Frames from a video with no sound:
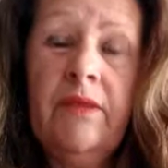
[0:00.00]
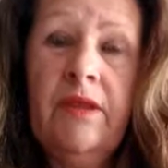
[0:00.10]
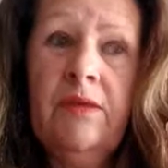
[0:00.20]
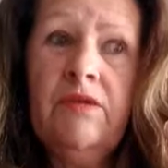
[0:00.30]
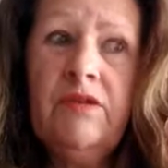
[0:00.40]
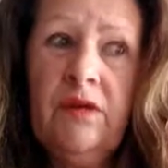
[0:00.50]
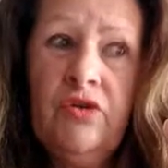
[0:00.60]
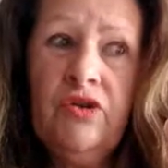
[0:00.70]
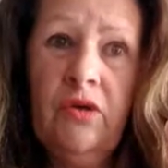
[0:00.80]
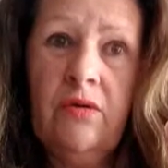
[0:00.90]
And they were so
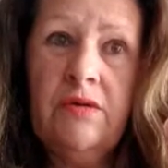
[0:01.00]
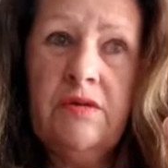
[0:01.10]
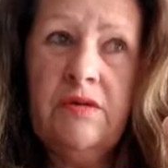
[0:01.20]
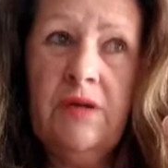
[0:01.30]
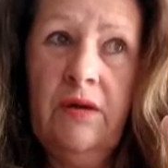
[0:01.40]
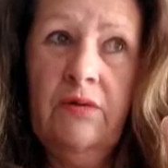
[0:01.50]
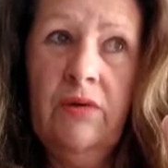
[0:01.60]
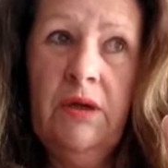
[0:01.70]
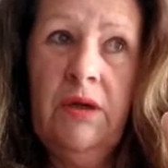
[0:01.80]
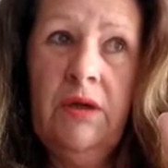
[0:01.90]
shocked and so
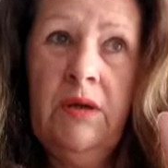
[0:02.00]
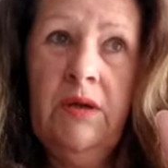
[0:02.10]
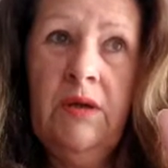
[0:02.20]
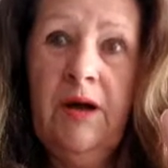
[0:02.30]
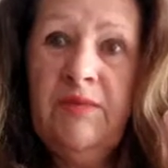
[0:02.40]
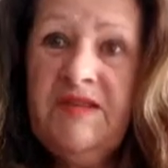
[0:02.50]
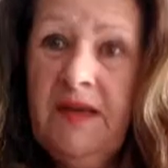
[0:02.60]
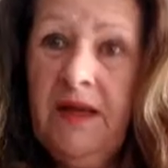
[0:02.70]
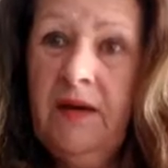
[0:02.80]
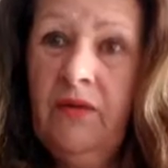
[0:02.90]

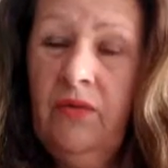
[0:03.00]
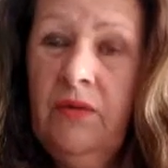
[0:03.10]
upset